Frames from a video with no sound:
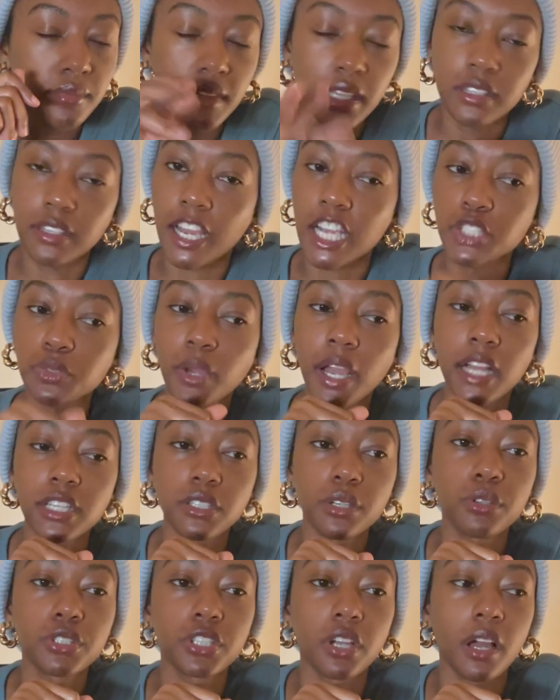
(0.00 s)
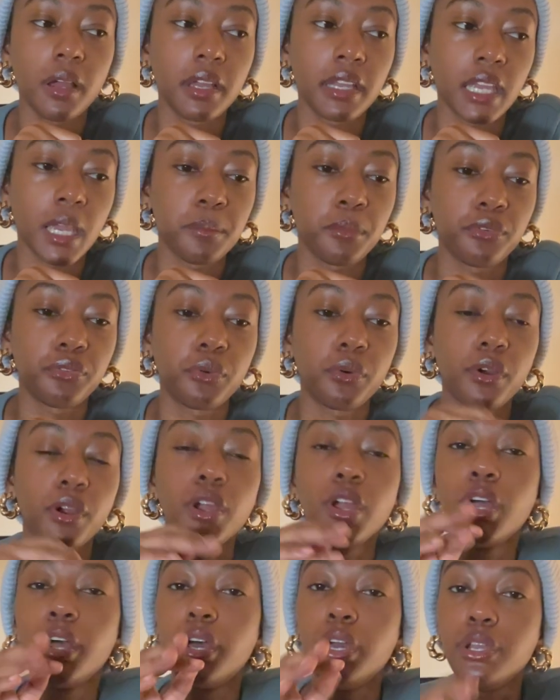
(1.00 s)
That's why I told y'all again
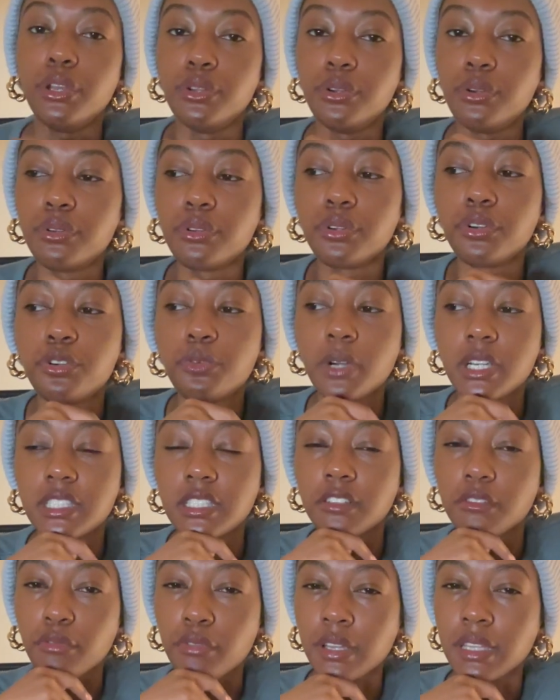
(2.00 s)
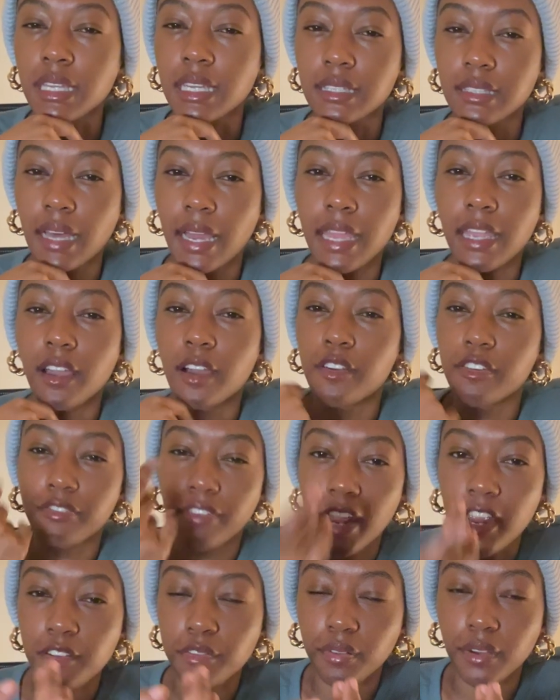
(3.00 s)
before, Nunu wasn't really like a
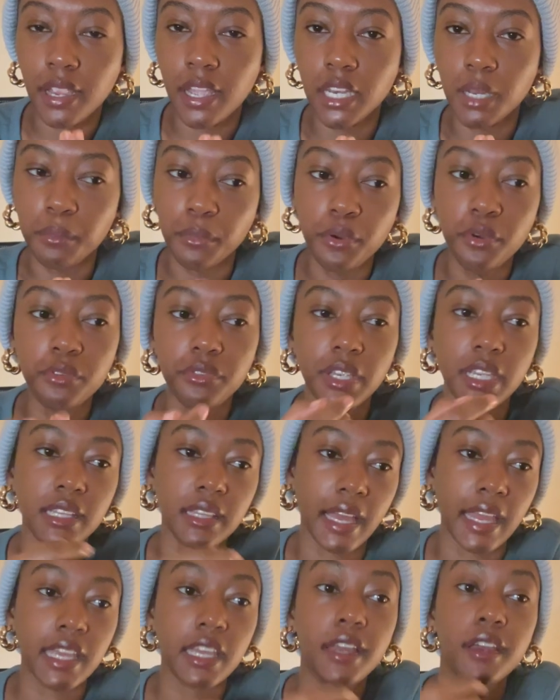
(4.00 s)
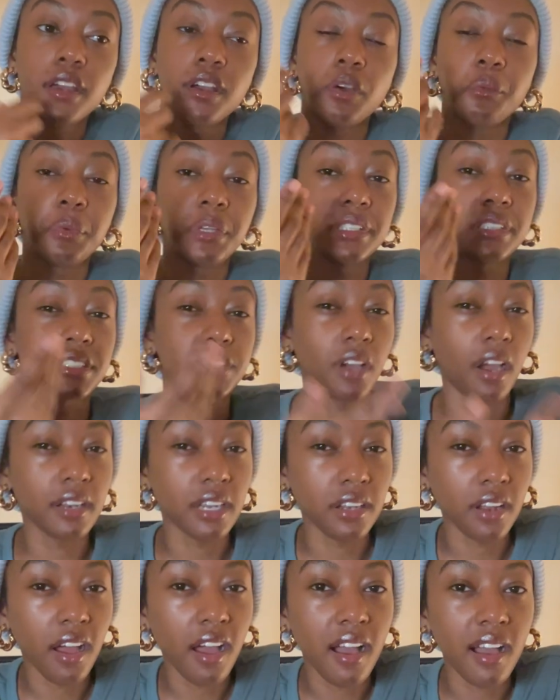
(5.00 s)
favorite in the movie. Like, we
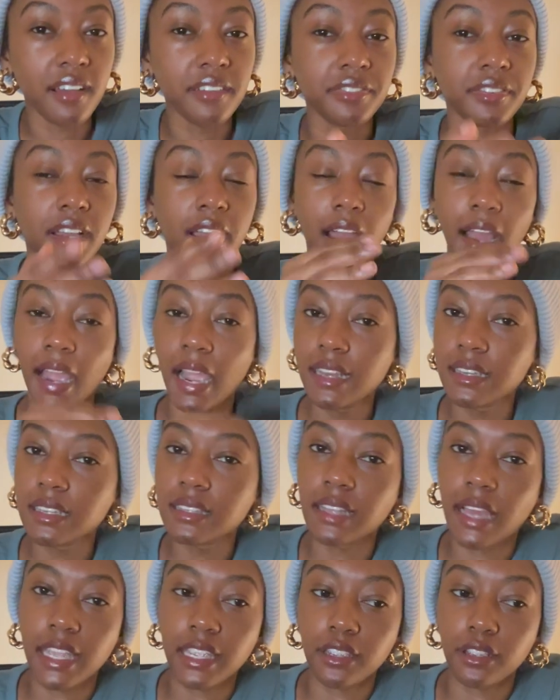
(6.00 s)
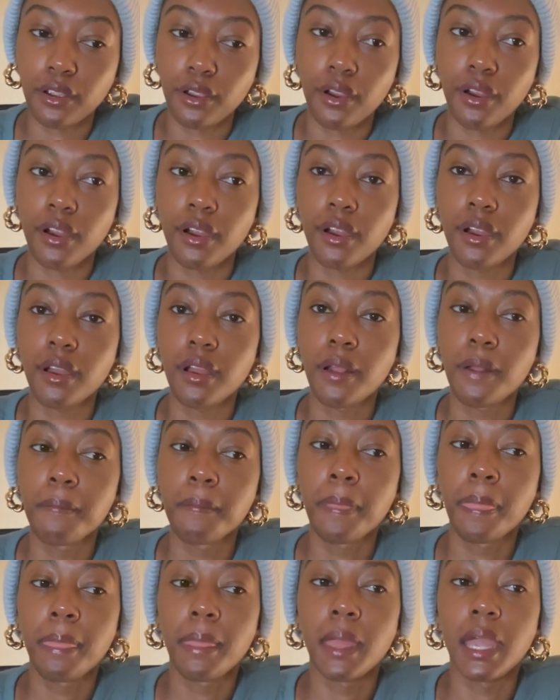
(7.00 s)
started off kind of liking her,
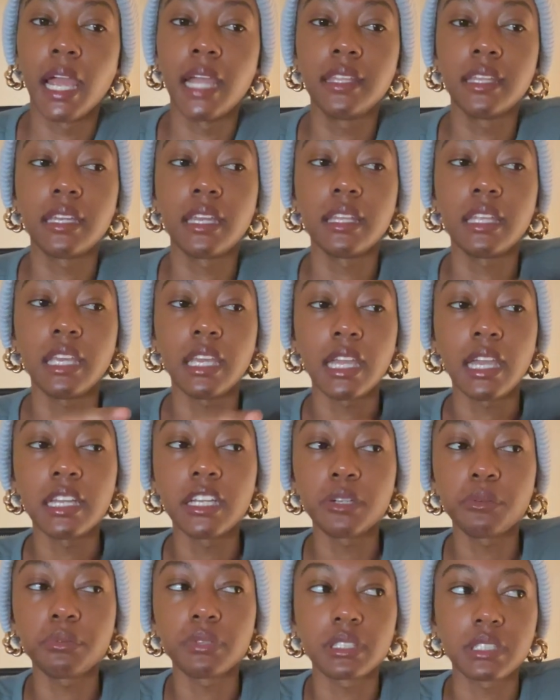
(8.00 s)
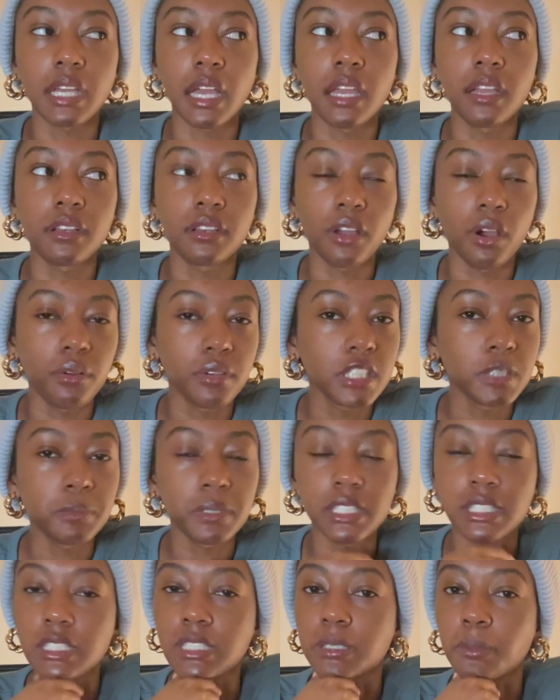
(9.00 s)
and then in the end, it was like, no, this
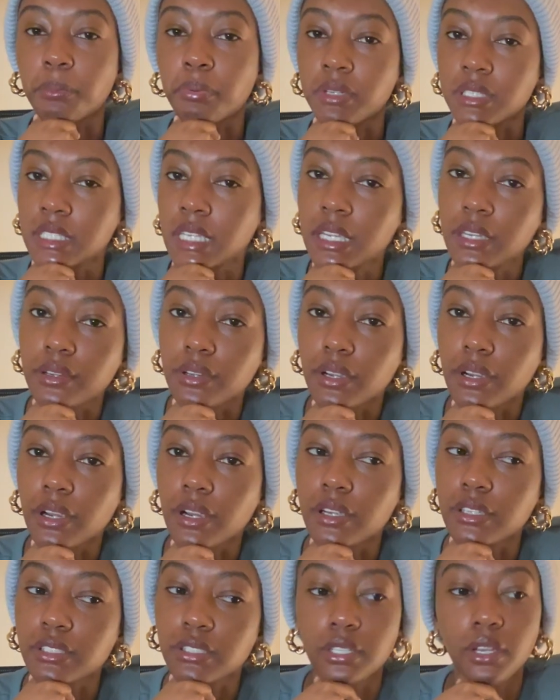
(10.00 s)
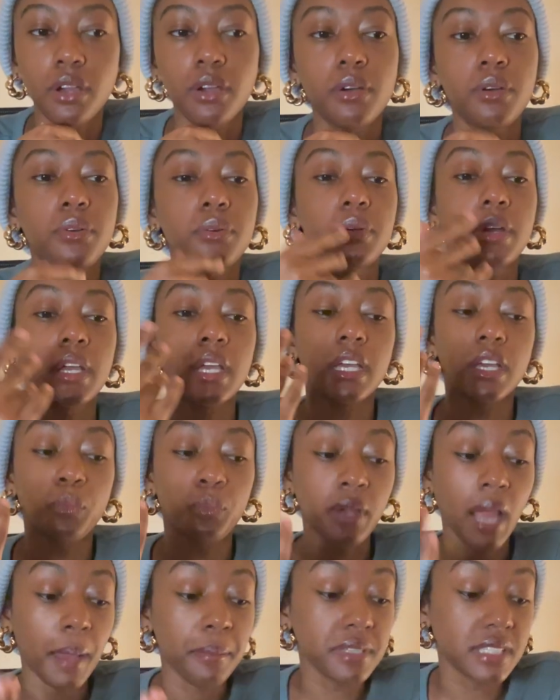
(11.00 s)
bitch is a pretender. So
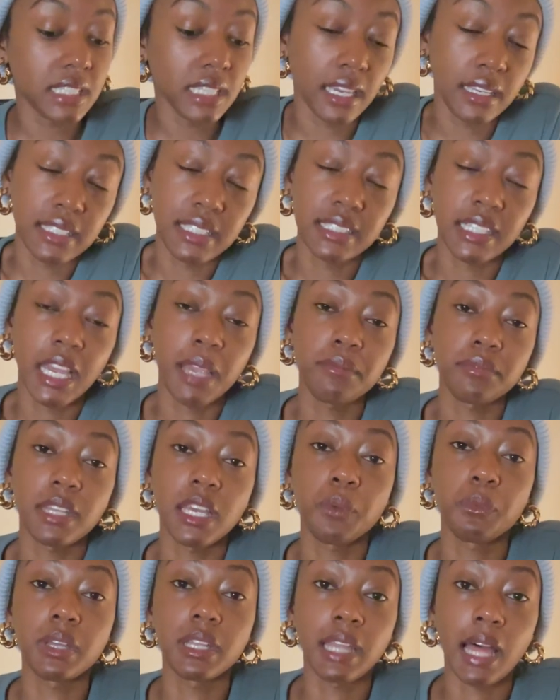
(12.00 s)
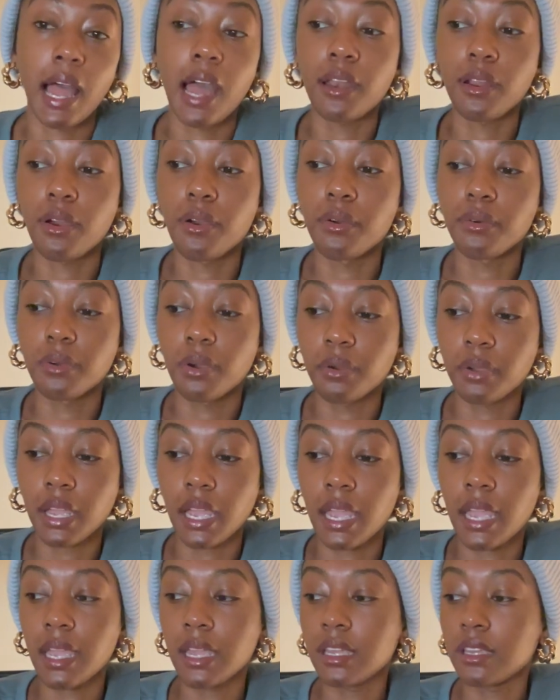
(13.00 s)
I'm seeing the same thing with Latto,
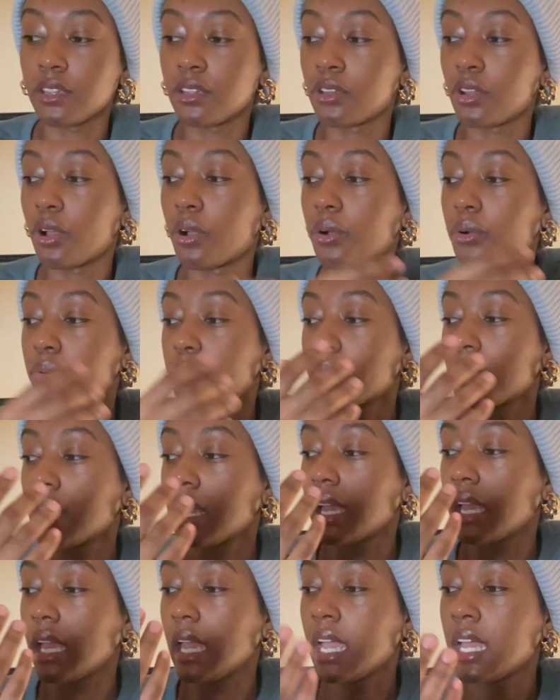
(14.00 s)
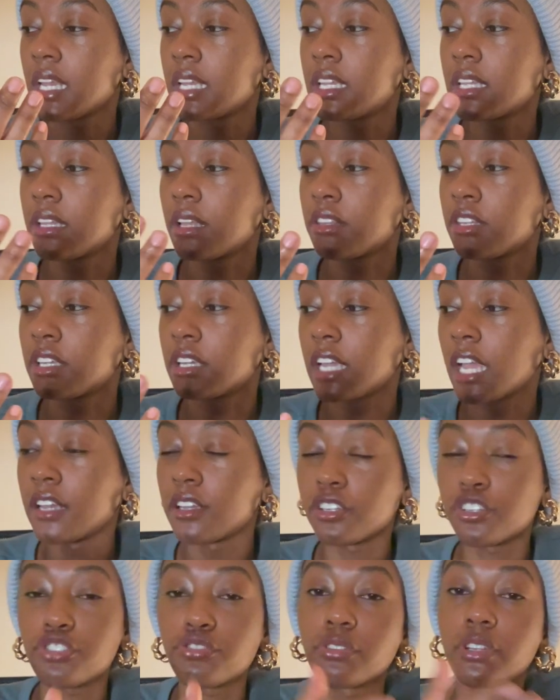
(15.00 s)
okay? You know, and the
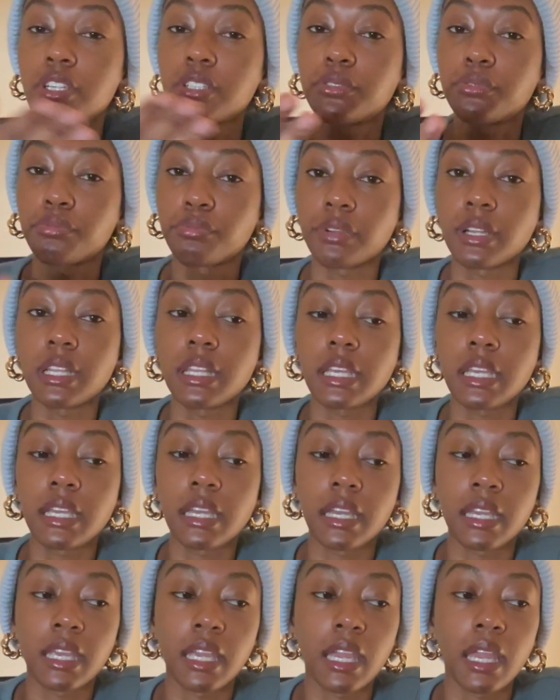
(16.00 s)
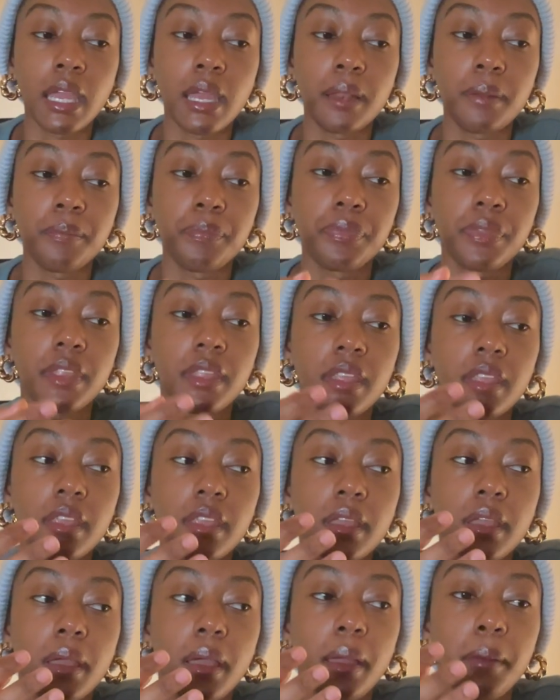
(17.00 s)
industry is really, again,
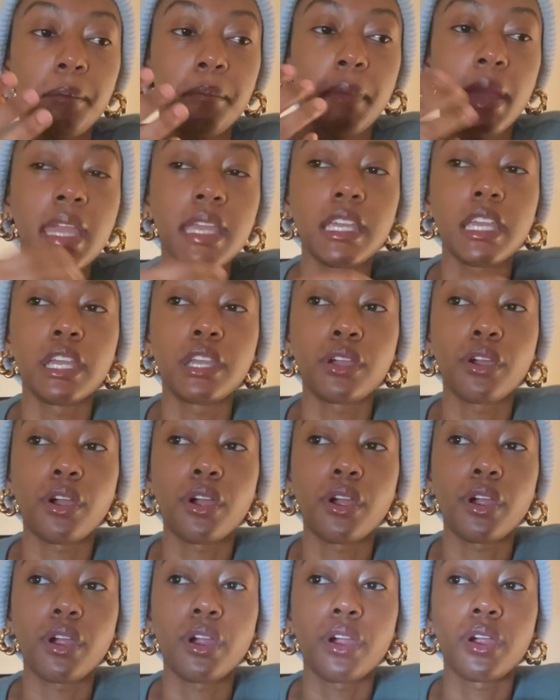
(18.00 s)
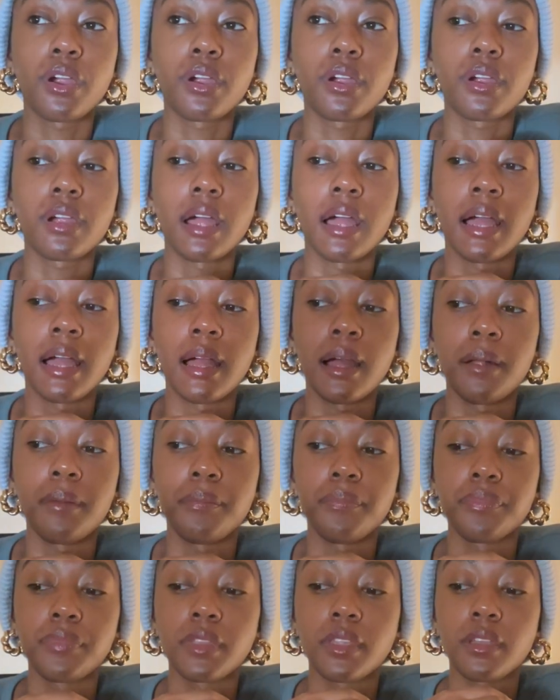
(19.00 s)
making her
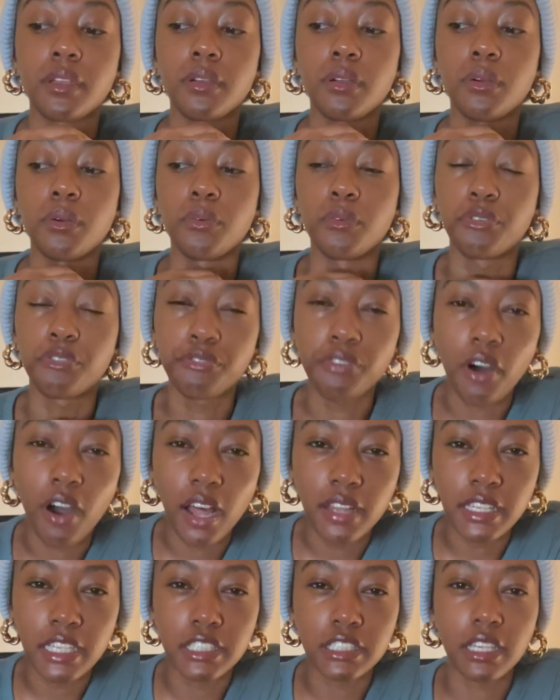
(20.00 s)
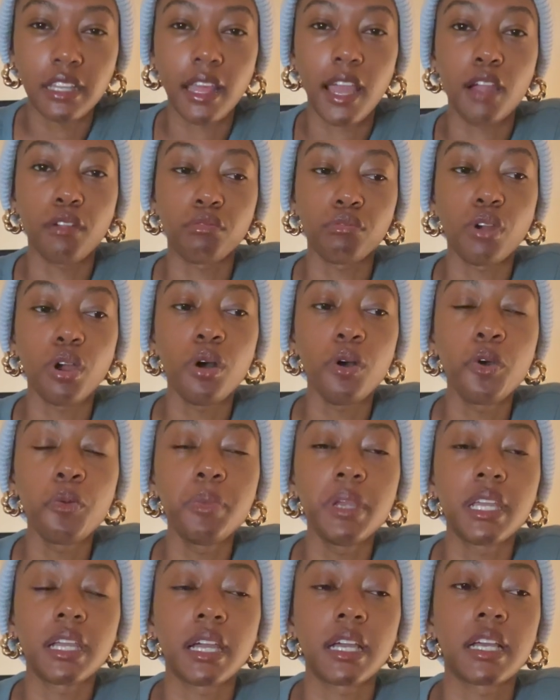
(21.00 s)
fall into that role,
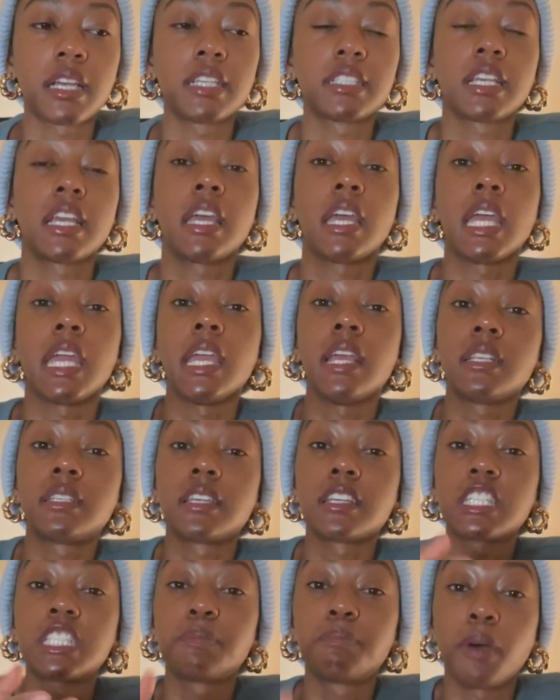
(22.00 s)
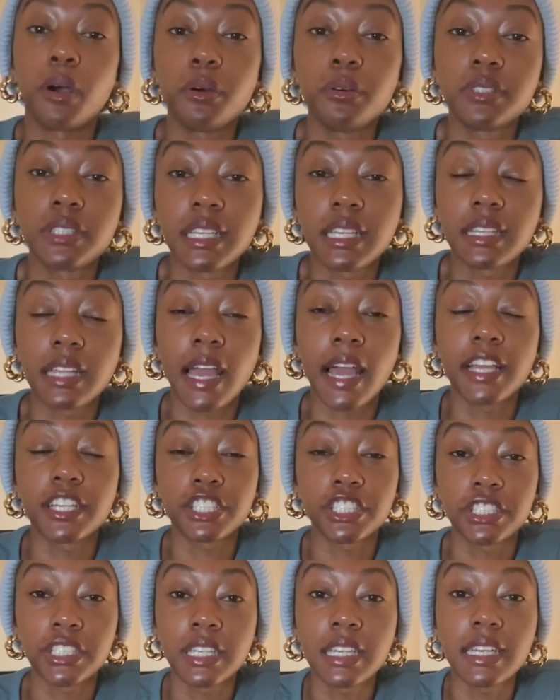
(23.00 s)
because it's exposing that
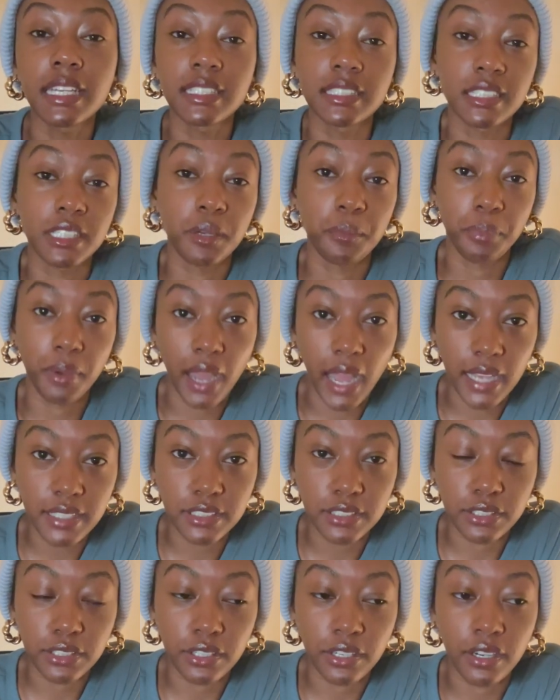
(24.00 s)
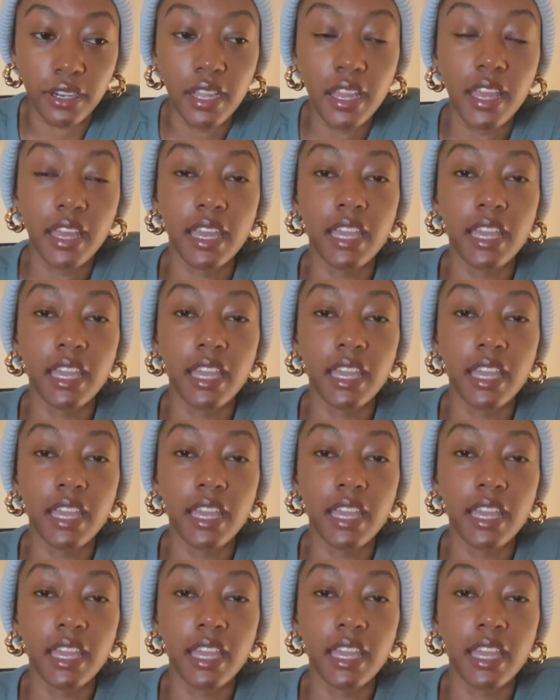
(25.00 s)
she is an imposter.